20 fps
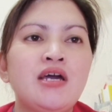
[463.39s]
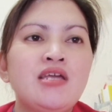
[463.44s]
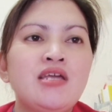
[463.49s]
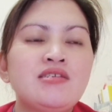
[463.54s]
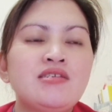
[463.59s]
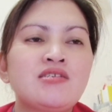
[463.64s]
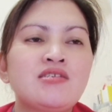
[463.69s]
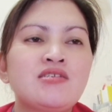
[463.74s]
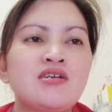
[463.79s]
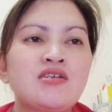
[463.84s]

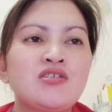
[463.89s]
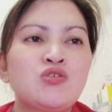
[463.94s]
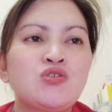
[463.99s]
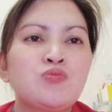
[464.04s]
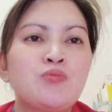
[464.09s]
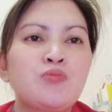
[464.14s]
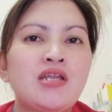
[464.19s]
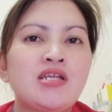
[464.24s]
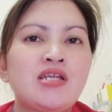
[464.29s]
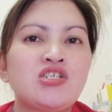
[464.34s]
necessary
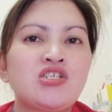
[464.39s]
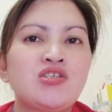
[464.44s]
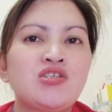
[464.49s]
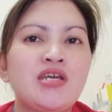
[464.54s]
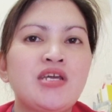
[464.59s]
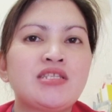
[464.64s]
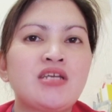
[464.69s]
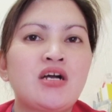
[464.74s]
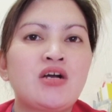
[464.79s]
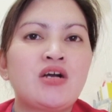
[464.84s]
to manage
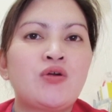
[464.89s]
data